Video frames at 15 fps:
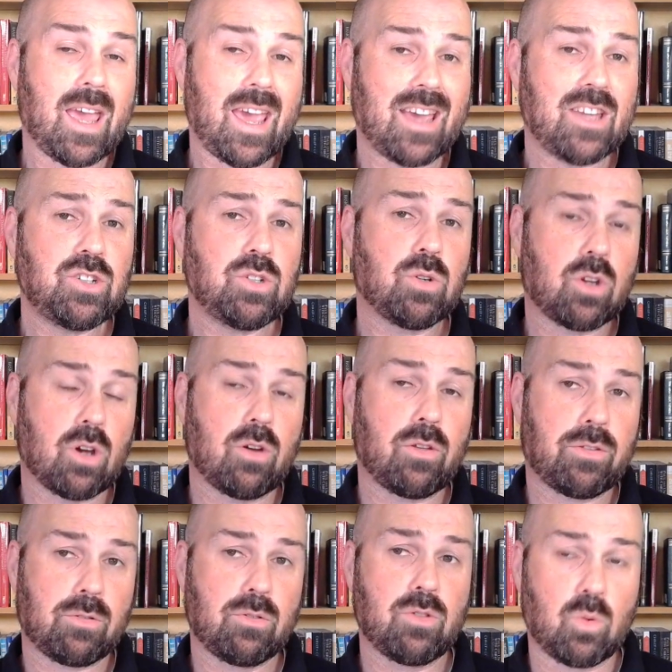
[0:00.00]
As you go
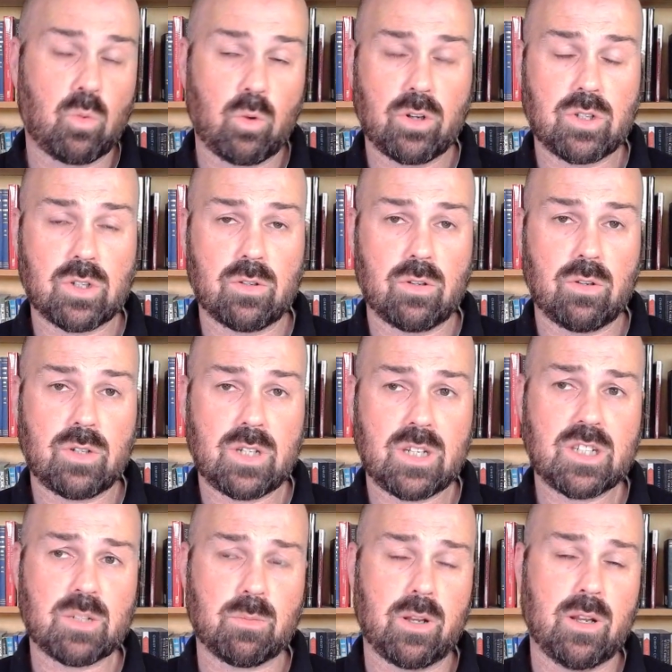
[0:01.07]
through the words of the New
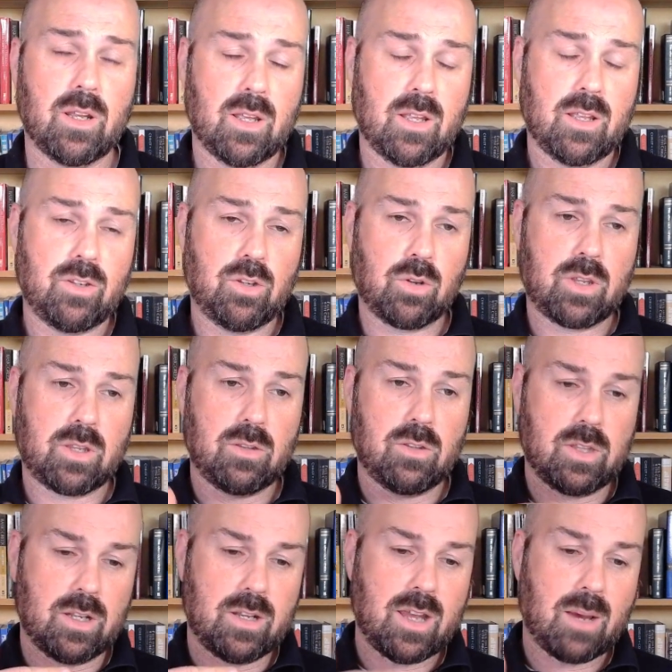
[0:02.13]
Testament,
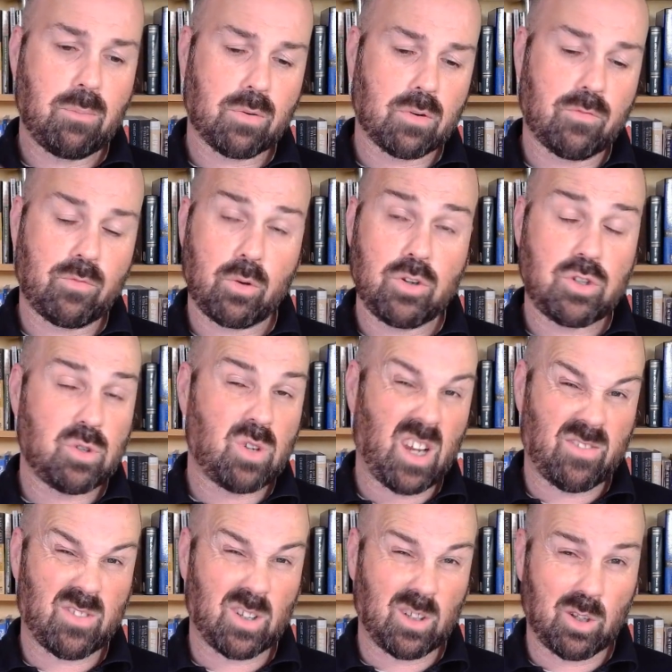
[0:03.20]
the number of words you
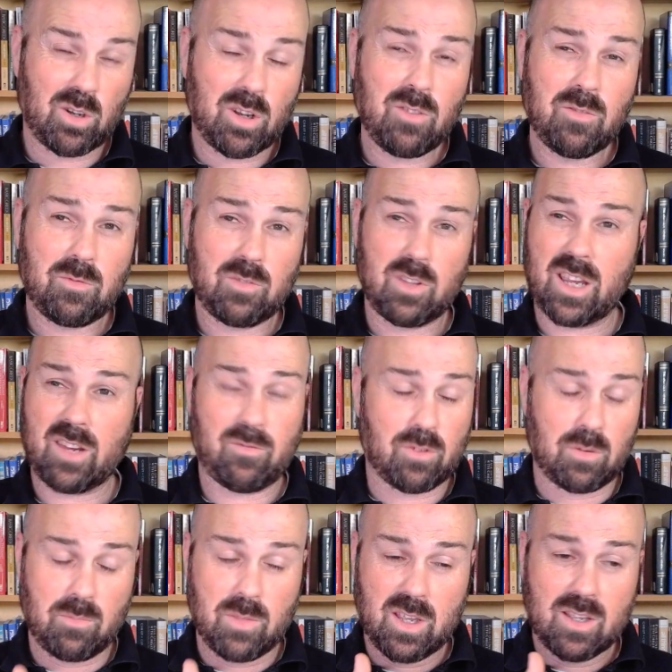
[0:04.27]
have to learn, like
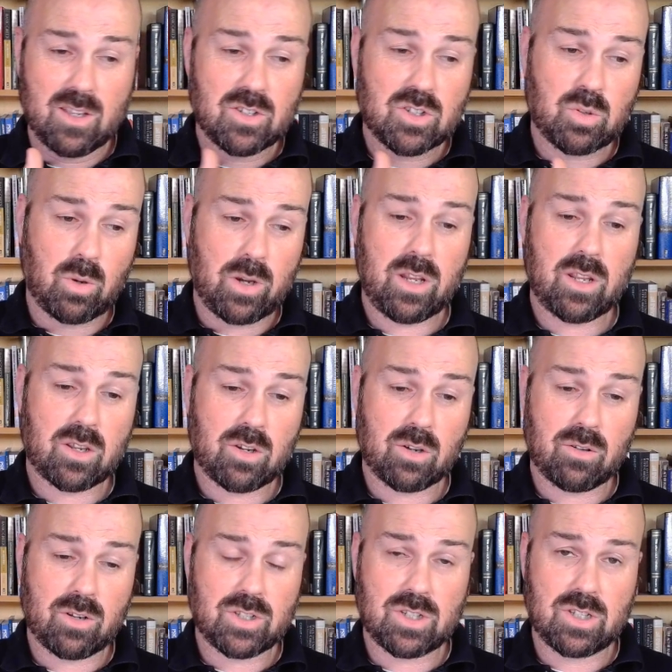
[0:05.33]
from 20
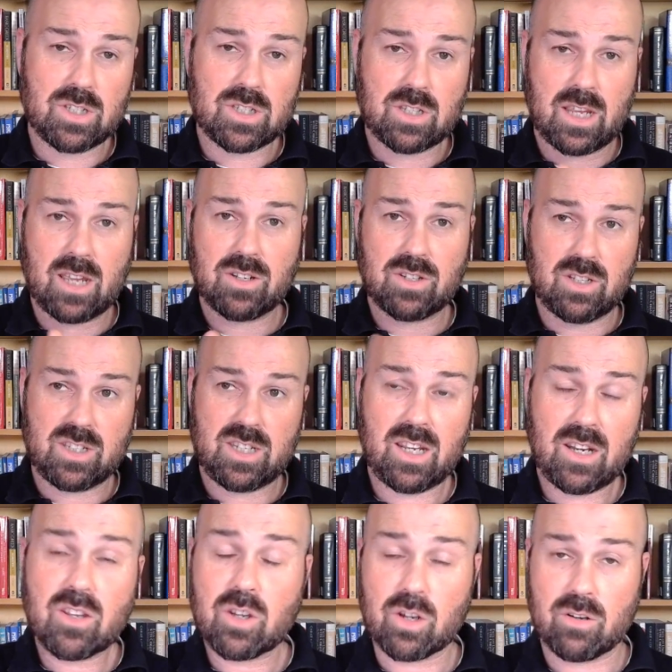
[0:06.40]
occurrences down to
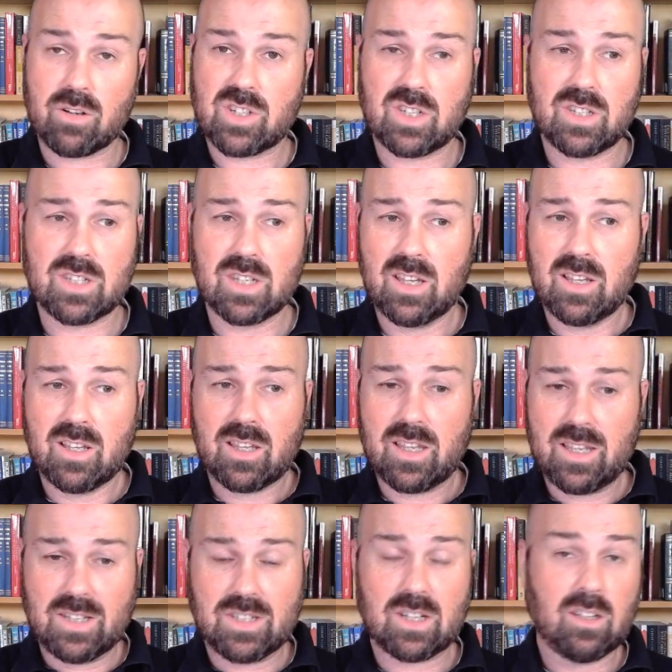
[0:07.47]
10 occurrences,
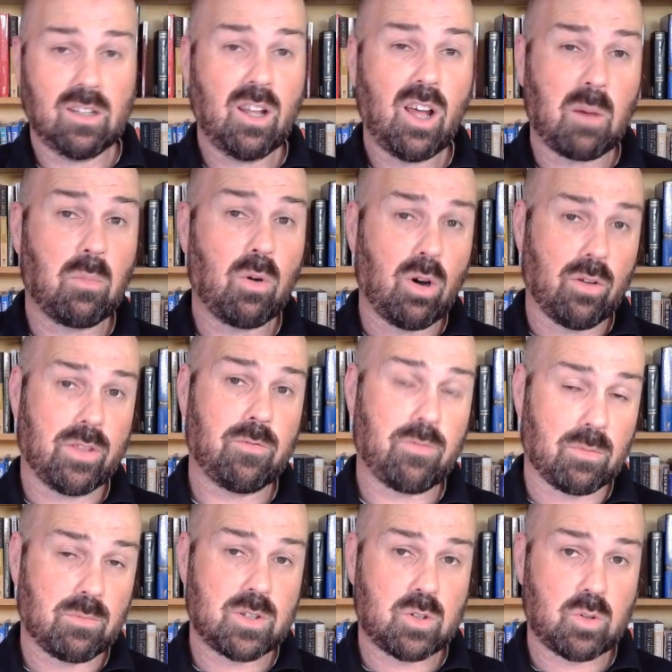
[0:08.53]
is a lot more than
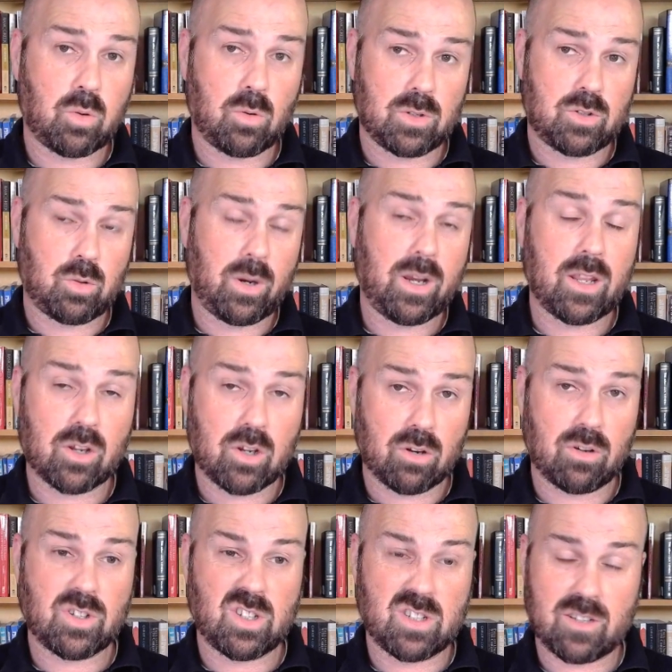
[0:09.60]
from 20
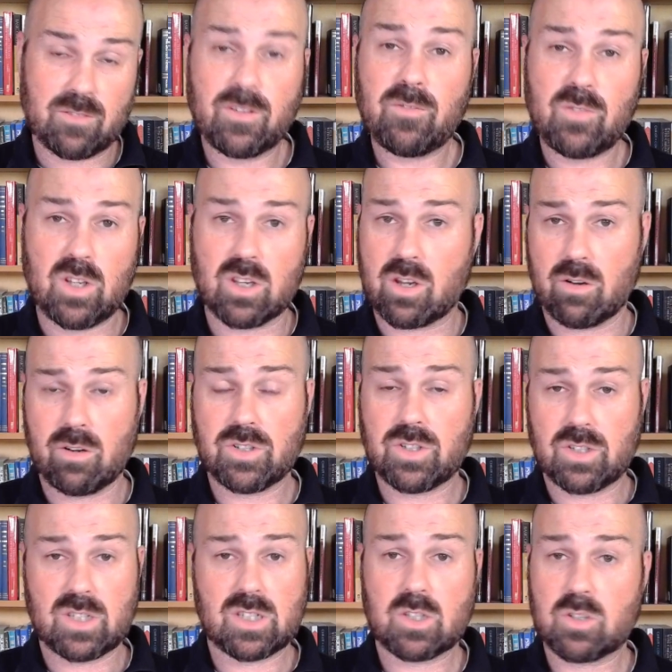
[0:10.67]
occurrences to 50
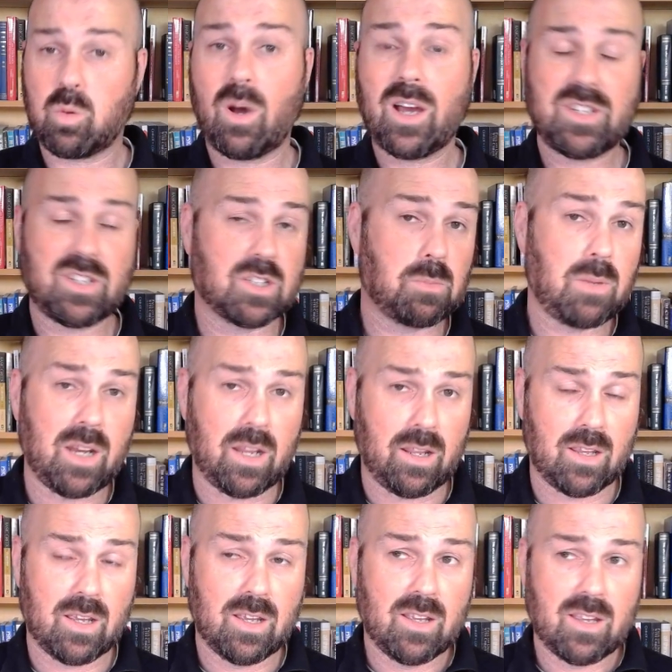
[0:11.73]
occurrences. It's twice as many.
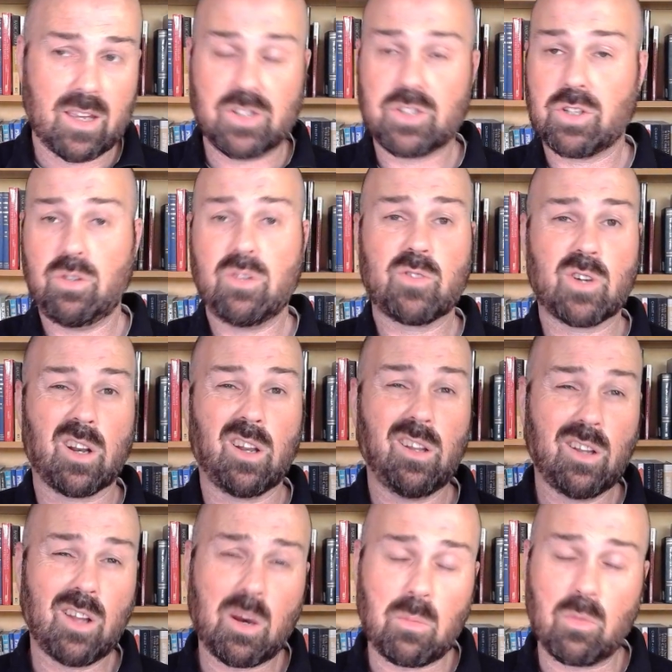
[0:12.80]
And so you've got a
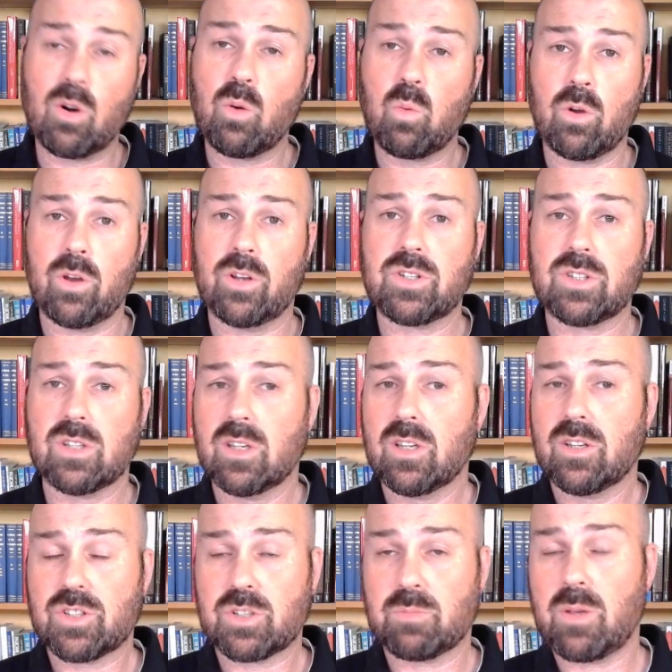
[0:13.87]
lot more words
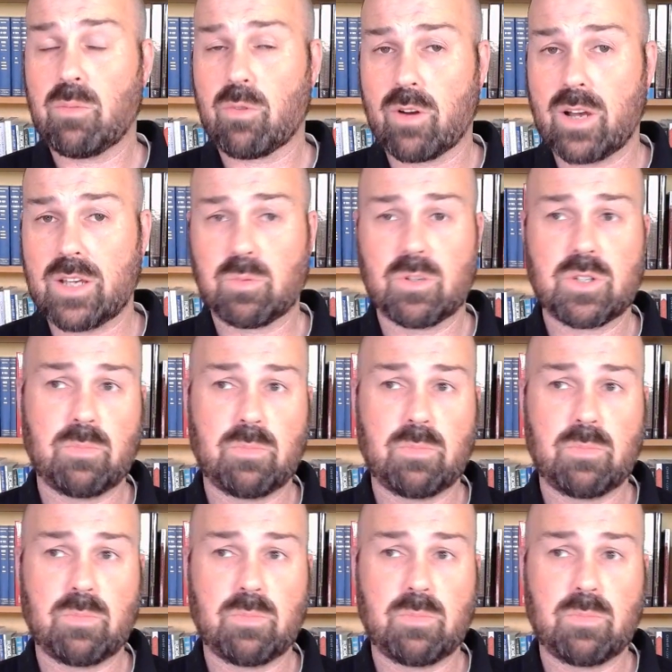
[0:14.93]
to memorize, which